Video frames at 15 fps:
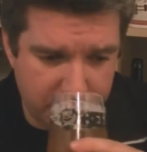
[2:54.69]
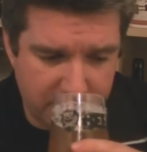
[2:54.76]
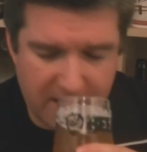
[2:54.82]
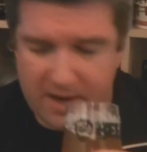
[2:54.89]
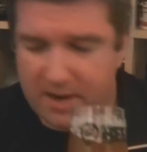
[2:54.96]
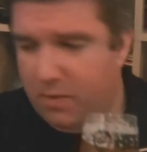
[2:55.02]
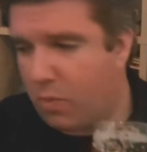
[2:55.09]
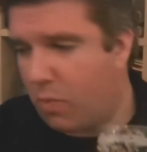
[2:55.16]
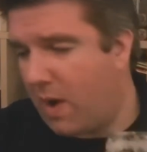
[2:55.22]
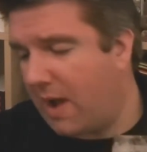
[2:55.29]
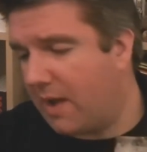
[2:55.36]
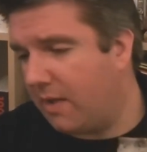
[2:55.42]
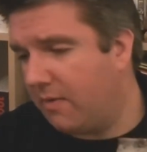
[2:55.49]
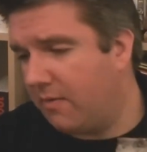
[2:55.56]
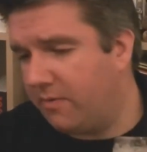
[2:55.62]
getting a
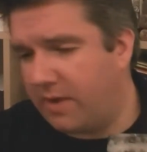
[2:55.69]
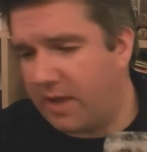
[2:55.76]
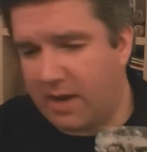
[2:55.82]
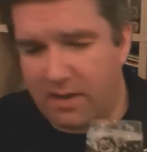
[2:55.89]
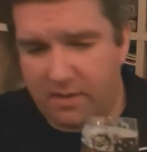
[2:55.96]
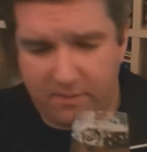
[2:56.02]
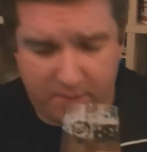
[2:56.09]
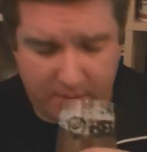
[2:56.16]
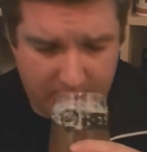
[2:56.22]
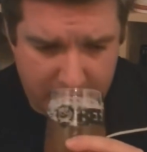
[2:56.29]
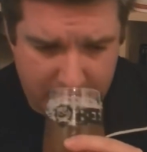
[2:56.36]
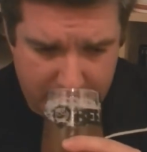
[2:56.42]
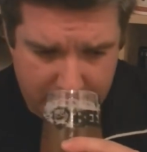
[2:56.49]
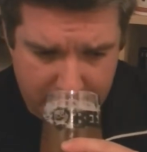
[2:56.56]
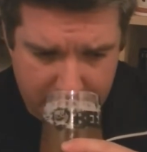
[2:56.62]
whack of kind of
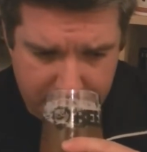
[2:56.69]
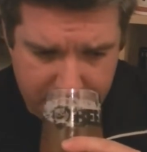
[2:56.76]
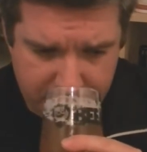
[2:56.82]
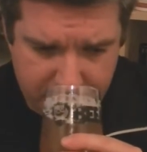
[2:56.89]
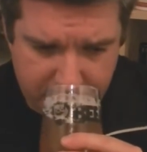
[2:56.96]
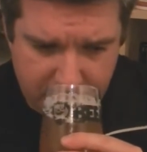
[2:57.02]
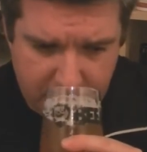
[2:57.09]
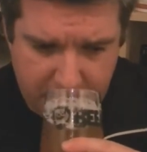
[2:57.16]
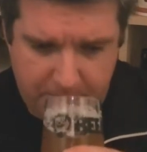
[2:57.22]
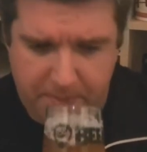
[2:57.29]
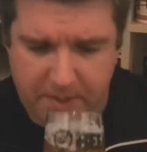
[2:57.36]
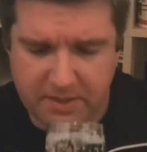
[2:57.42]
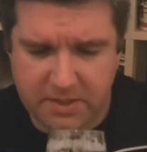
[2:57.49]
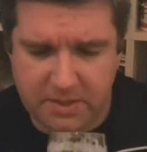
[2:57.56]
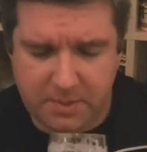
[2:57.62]

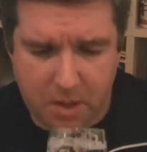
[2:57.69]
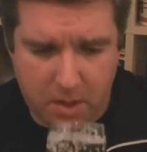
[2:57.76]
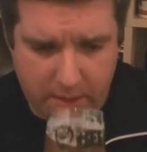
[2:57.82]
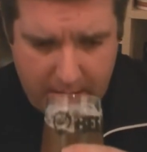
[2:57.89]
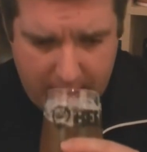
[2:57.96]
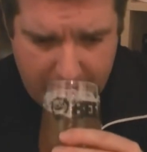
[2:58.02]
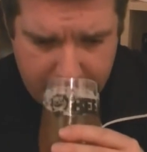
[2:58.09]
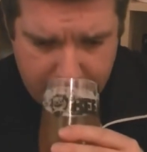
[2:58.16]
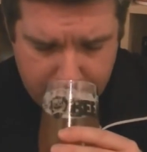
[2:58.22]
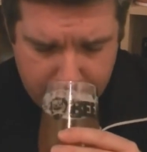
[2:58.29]
Pilsner malt there.